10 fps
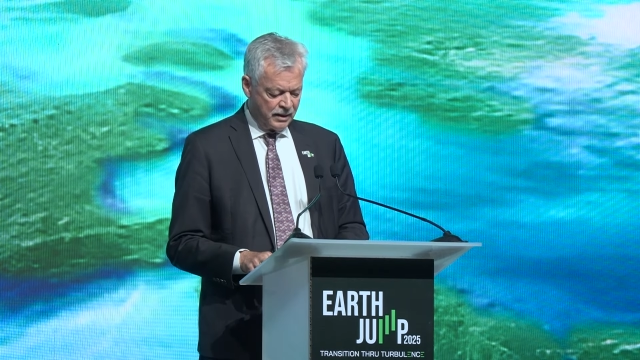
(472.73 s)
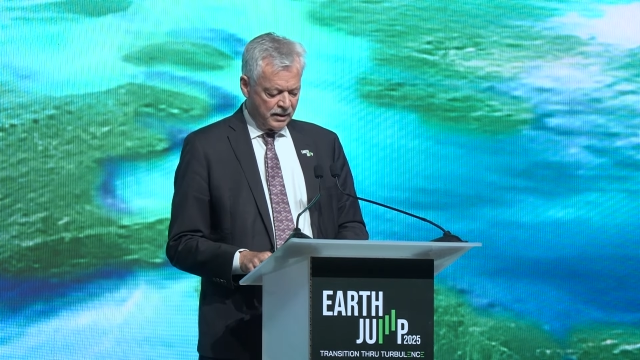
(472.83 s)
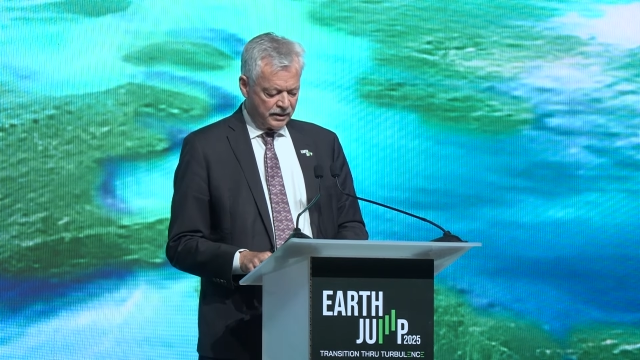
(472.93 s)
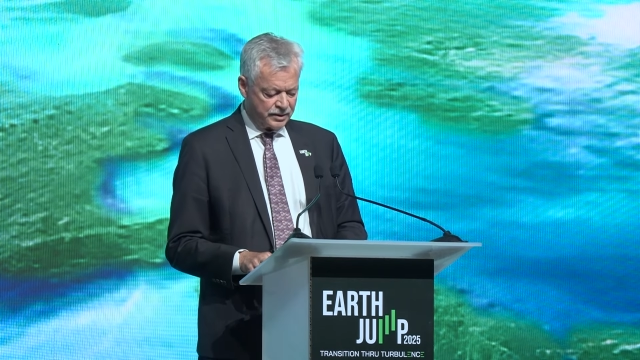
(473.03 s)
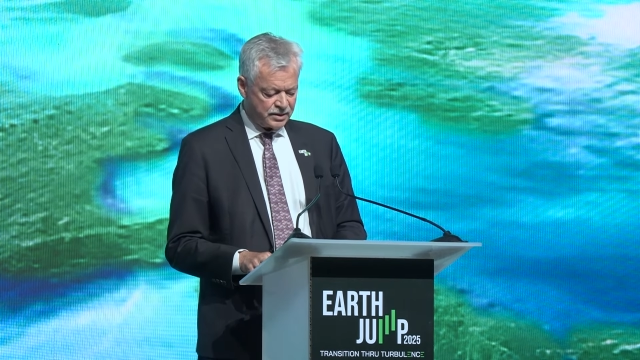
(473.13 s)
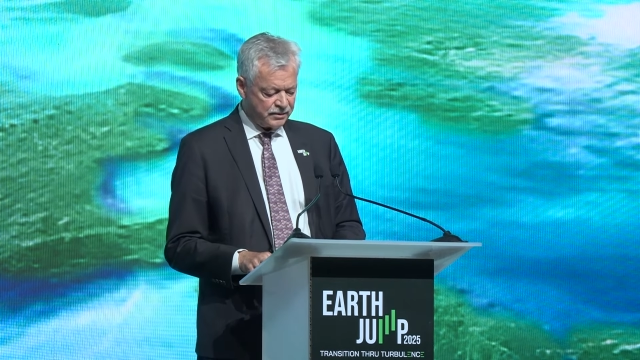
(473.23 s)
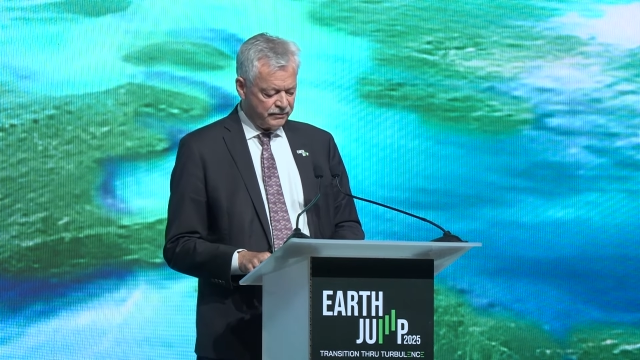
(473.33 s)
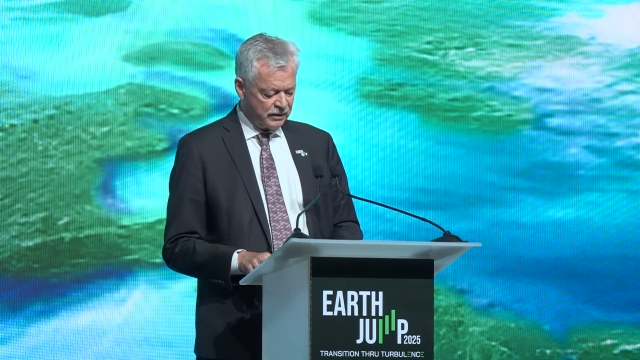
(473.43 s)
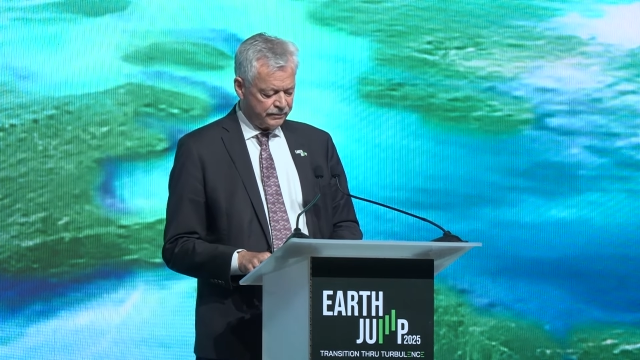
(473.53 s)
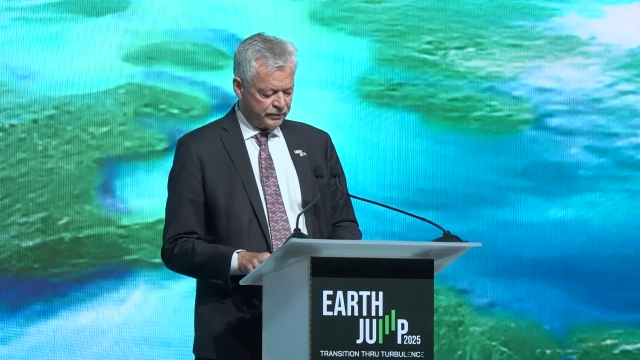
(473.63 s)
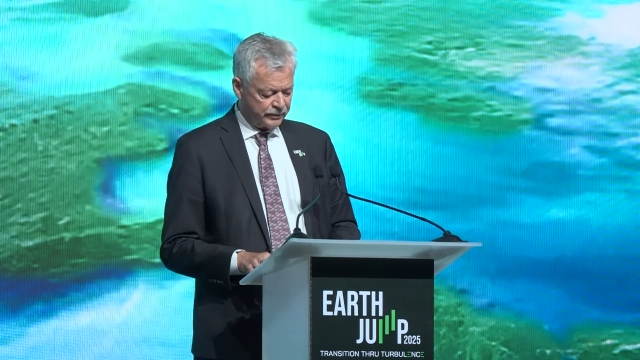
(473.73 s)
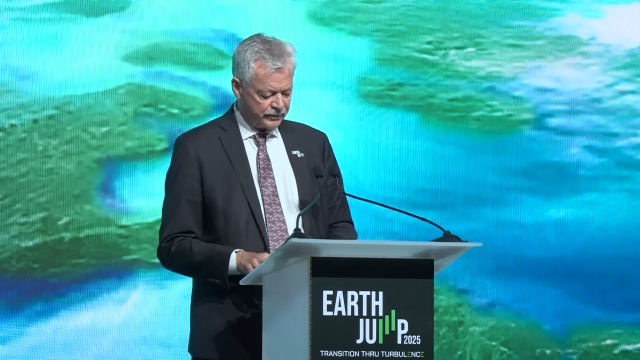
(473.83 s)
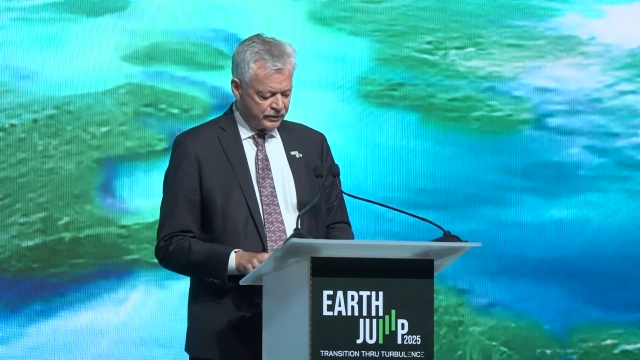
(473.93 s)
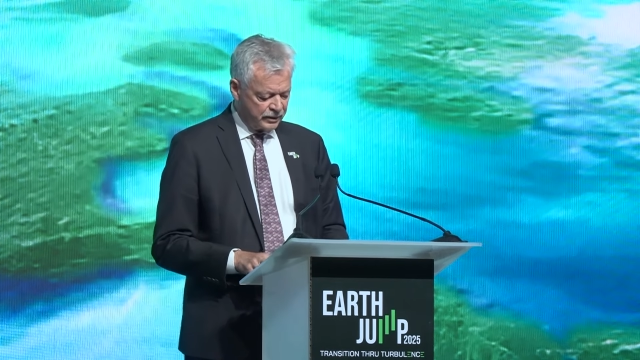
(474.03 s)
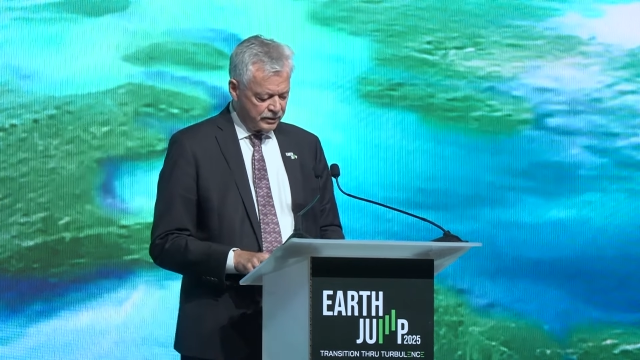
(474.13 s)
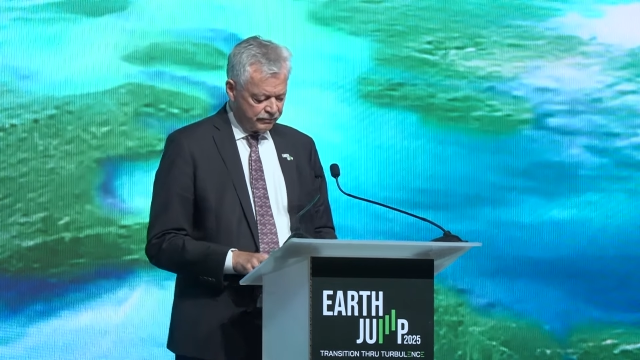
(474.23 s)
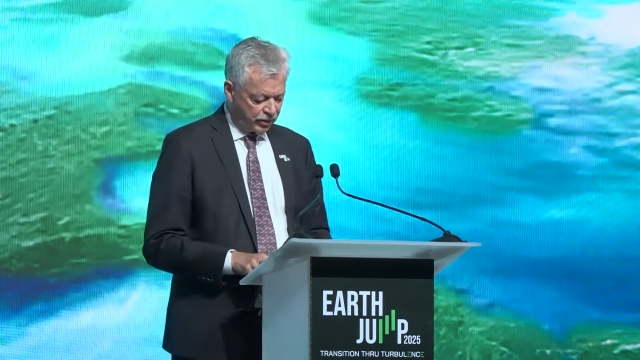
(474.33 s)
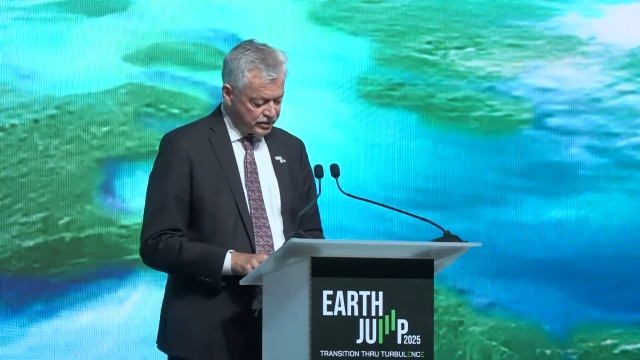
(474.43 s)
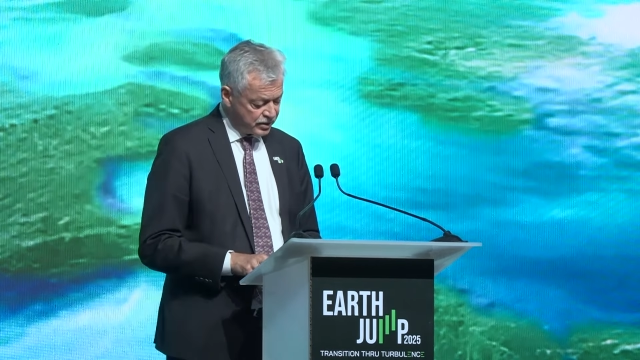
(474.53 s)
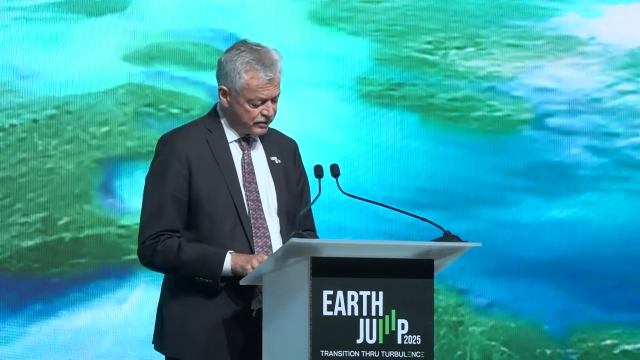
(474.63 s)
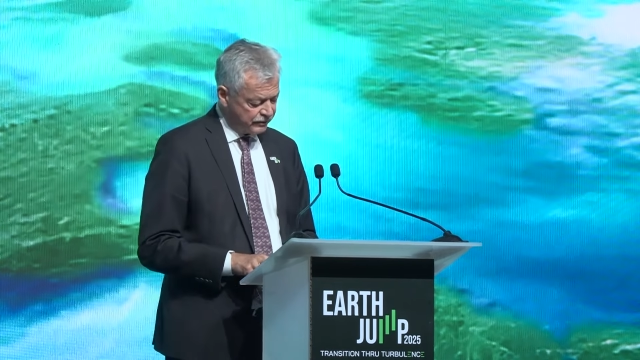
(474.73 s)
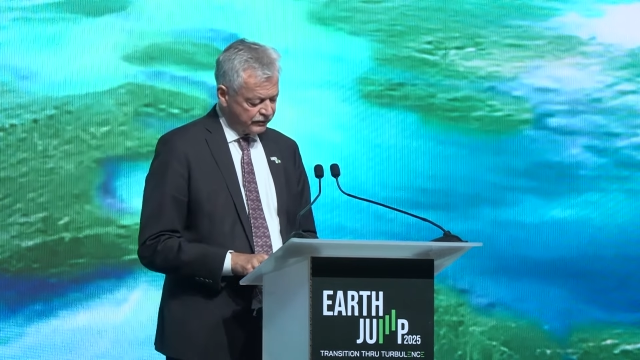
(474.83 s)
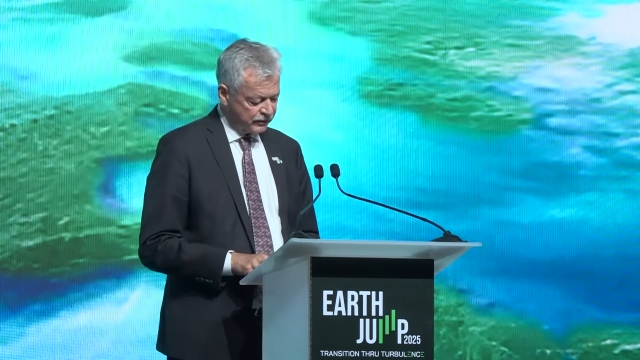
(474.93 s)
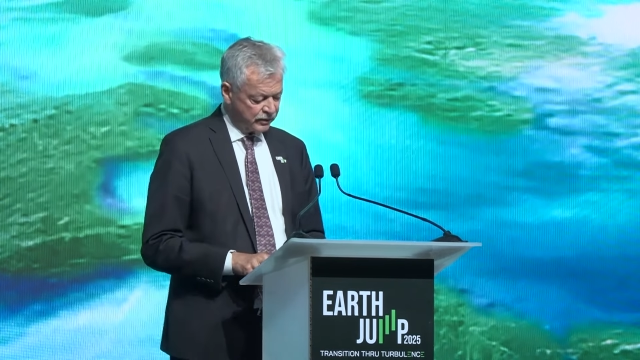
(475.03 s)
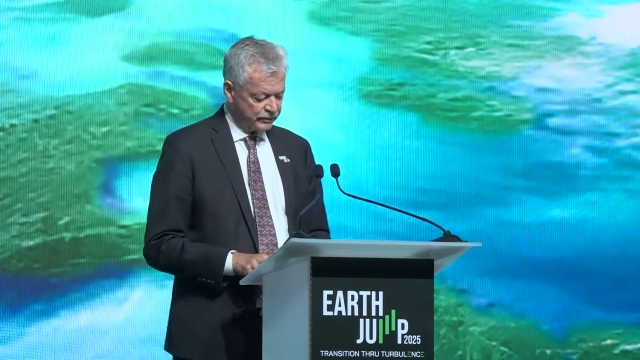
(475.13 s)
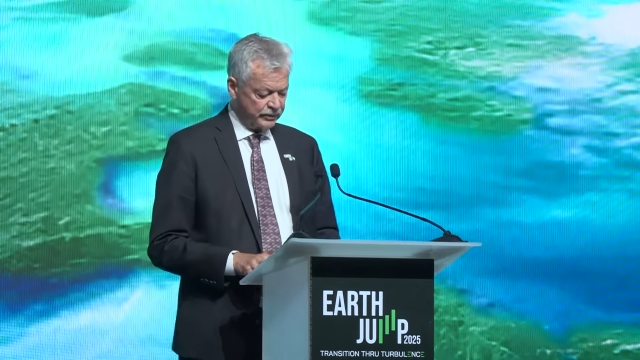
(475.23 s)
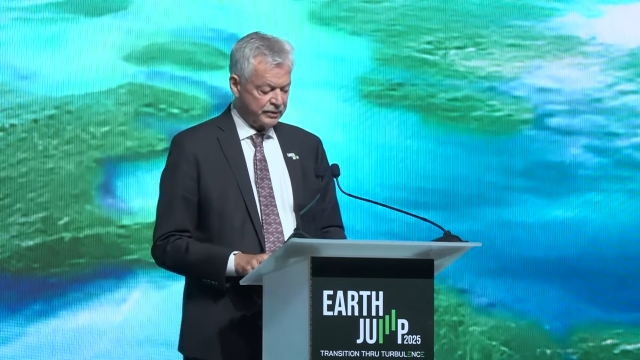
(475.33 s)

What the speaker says: And this development, positive development,